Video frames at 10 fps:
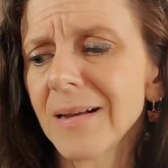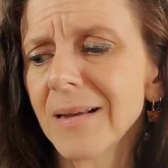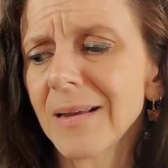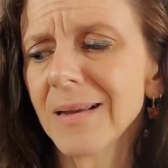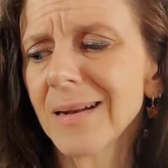
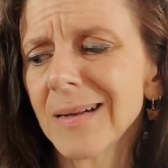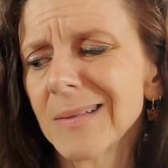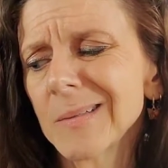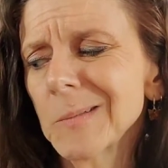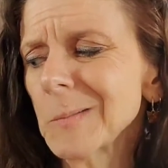you
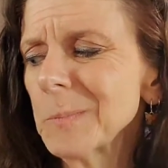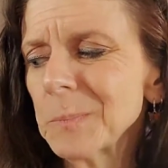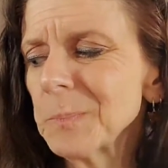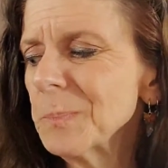know,